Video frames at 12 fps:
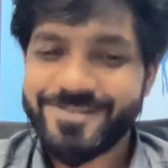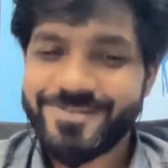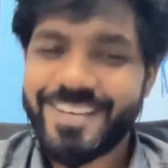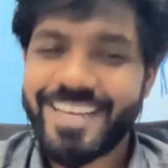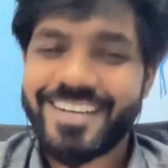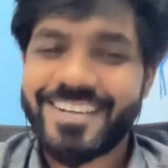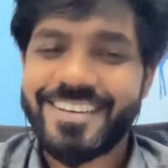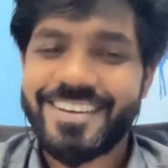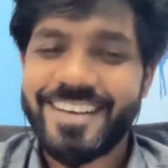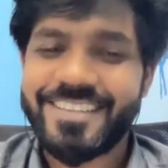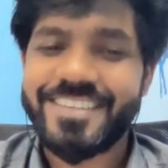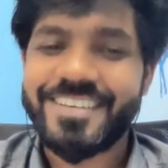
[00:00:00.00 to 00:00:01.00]
Like
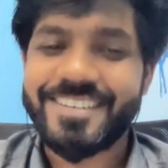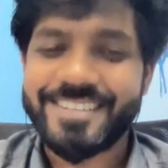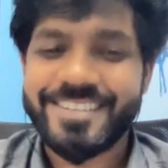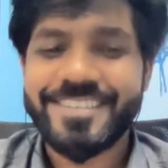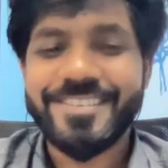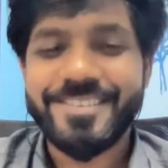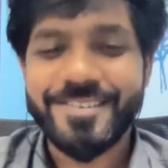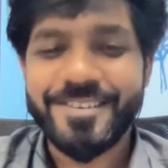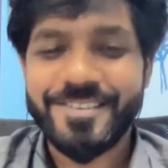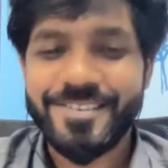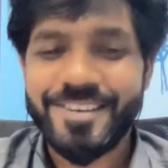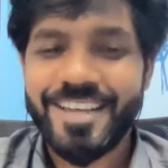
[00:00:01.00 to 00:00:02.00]
I think
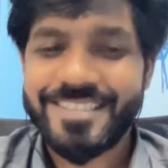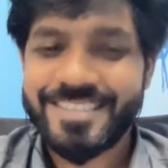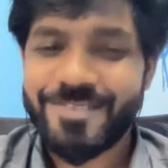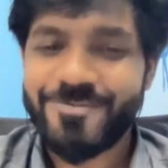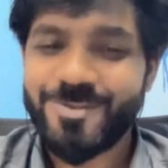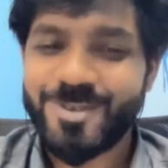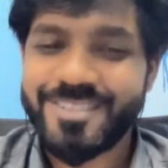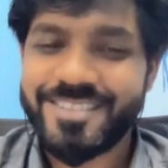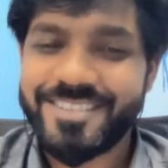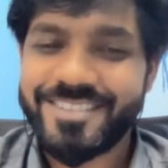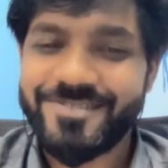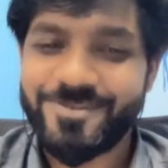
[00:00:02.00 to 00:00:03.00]
last time was
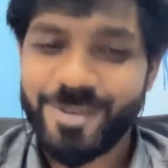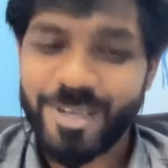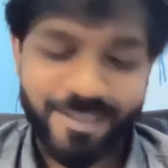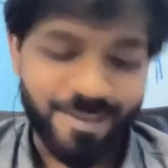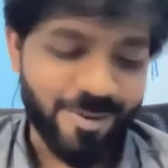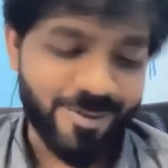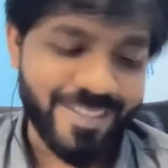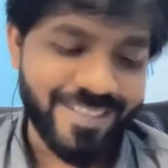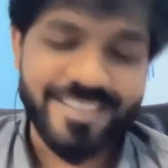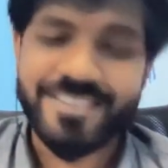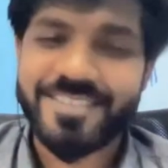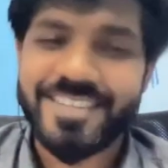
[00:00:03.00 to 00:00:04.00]
the World
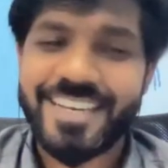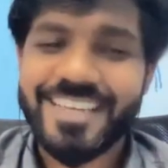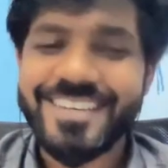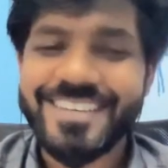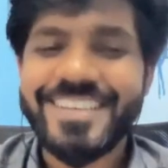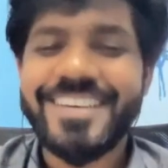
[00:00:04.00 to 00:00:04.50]
Congress in Delhi.